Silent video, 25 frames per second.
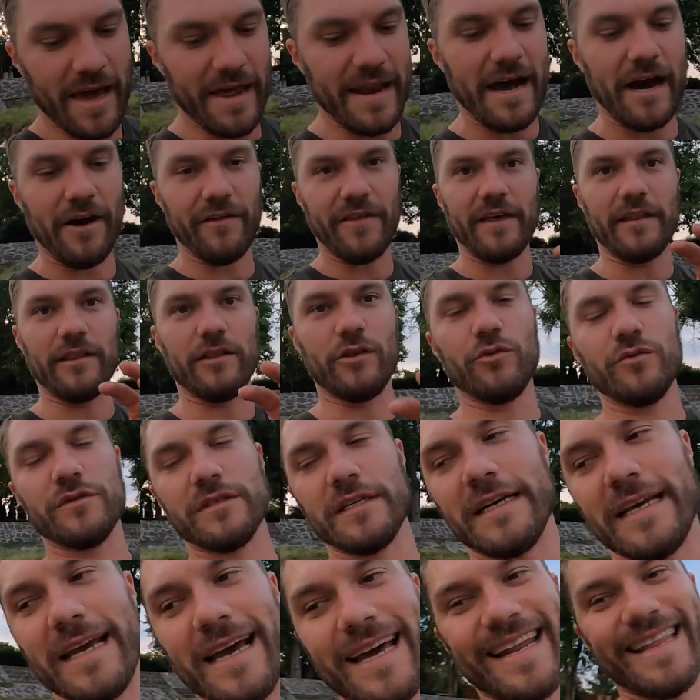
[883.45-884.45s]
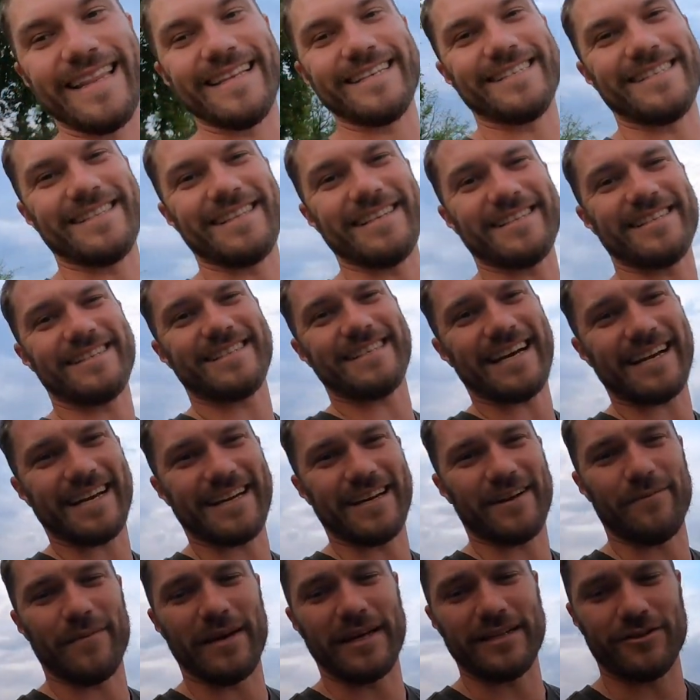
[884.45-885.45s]
And now they lose again, and this is the
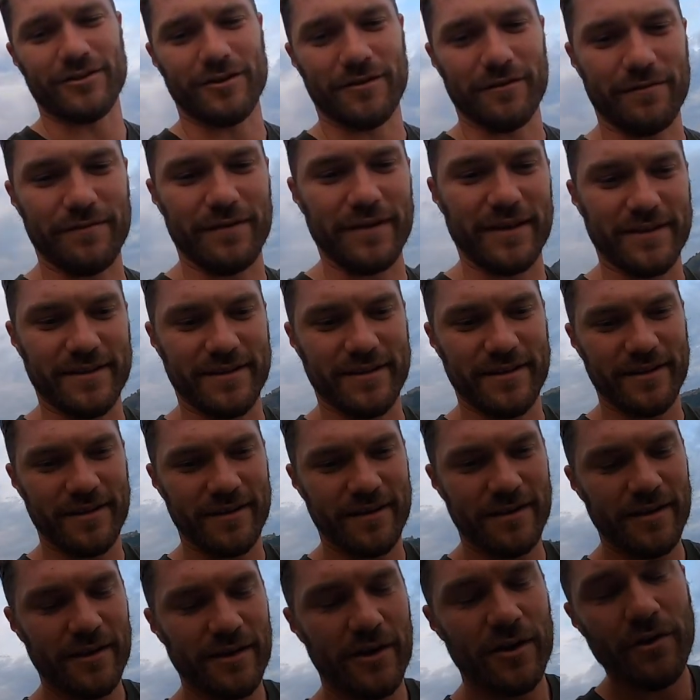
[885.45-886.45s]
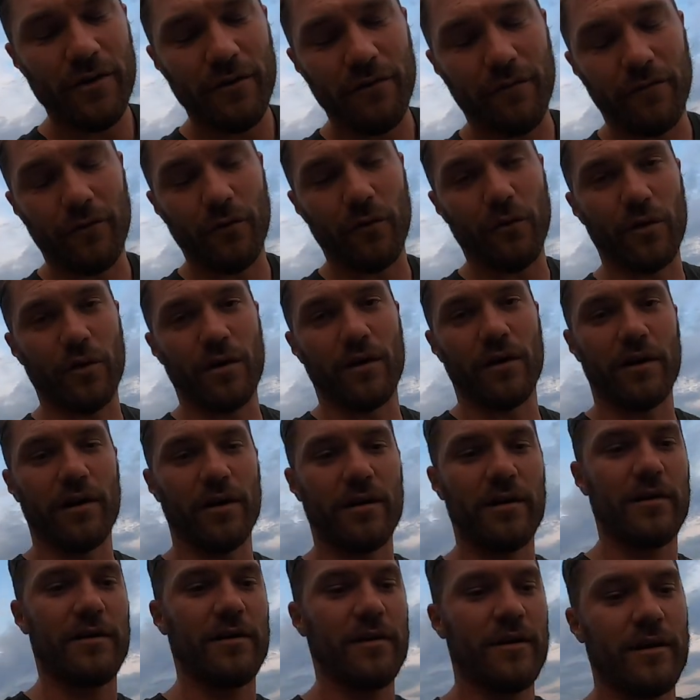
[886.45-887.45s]
second major defeat
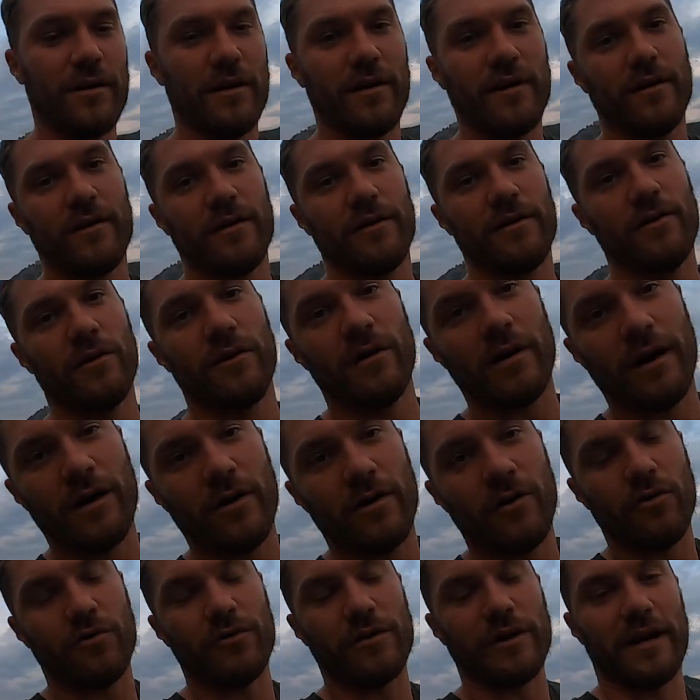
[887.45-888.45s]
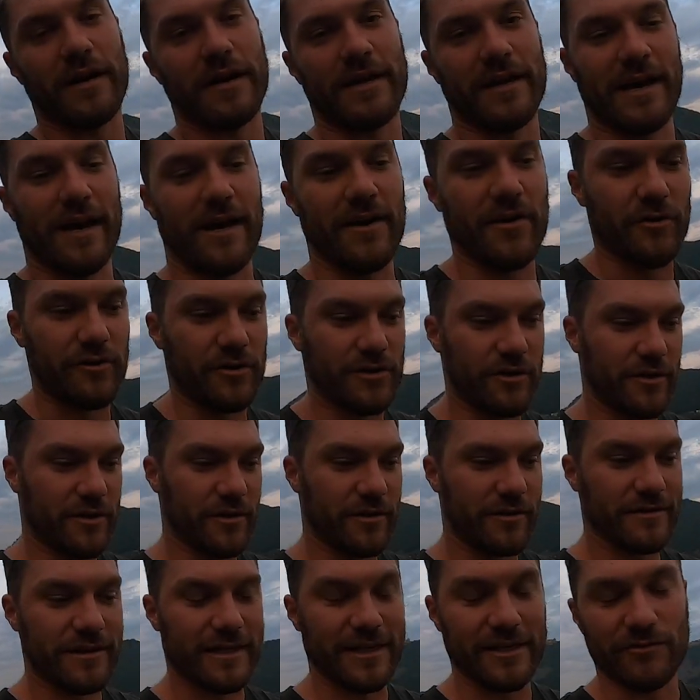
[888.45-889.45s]
for Hunyadi Janos.
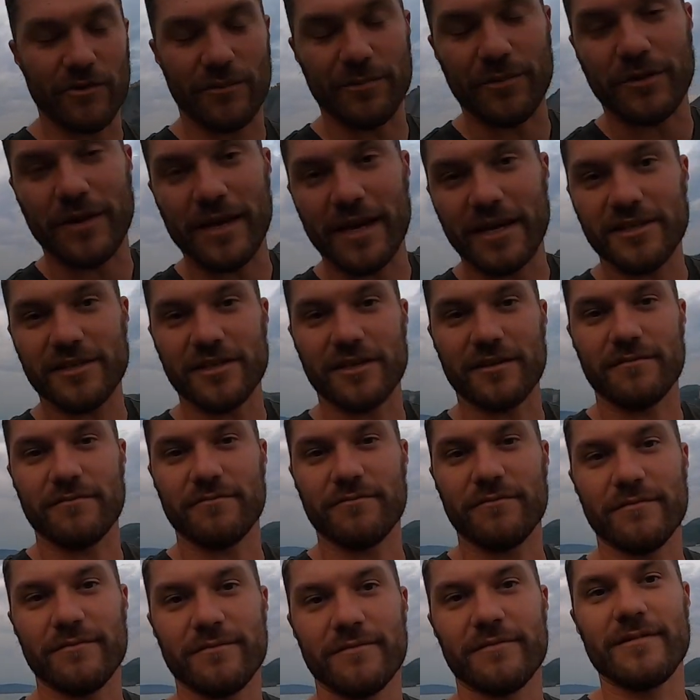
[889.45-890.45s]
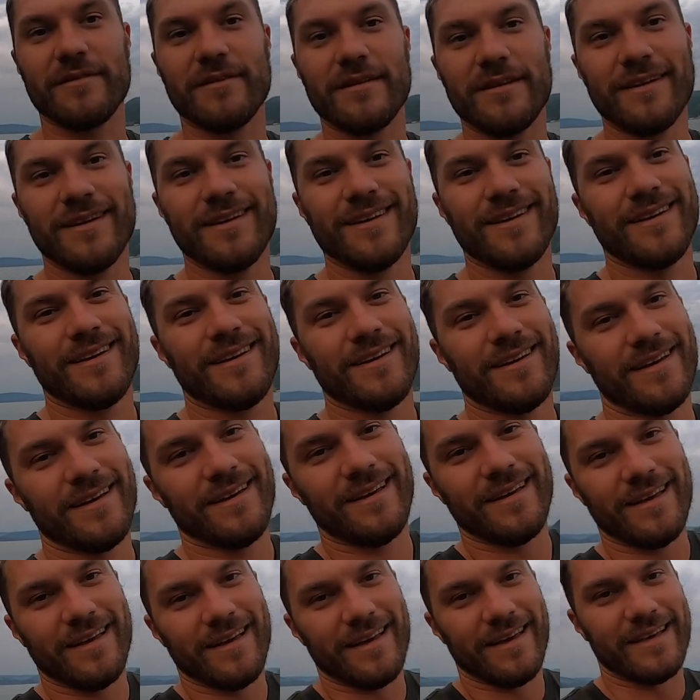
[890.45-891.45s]
And his reputation
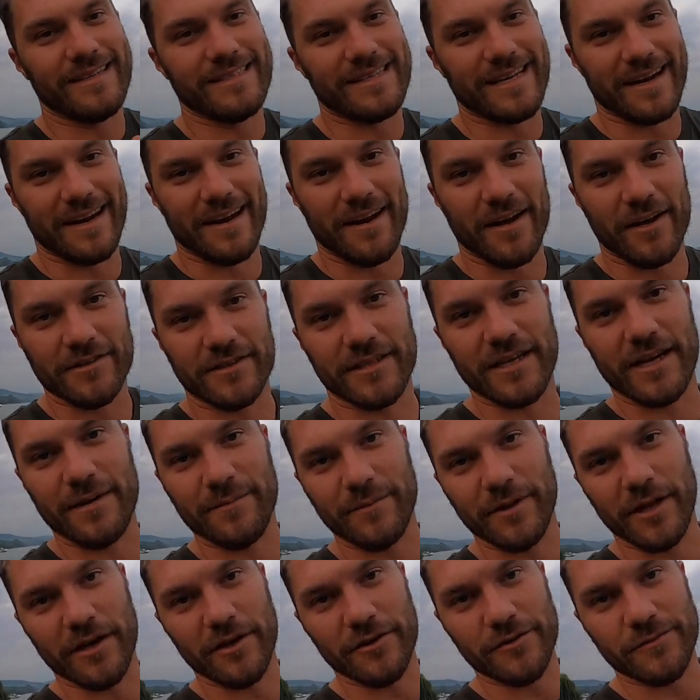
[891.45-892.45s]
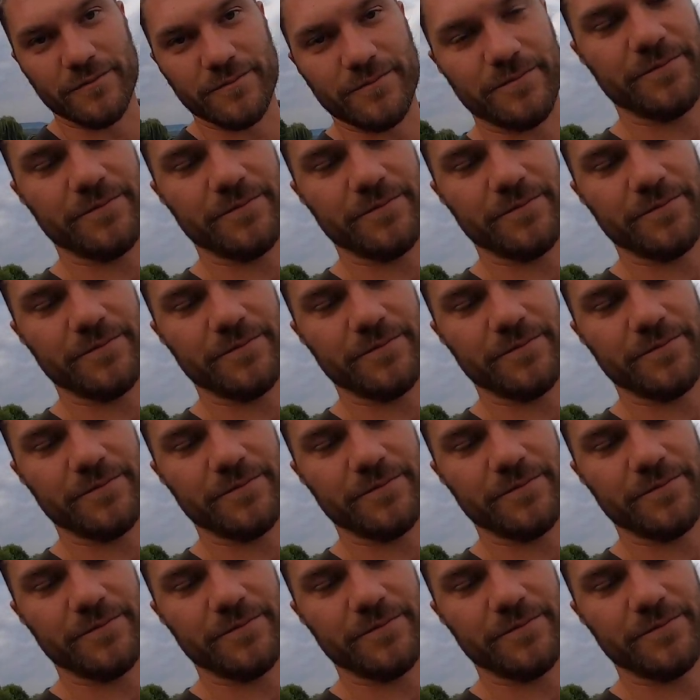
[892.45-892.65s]
is at an all-time low.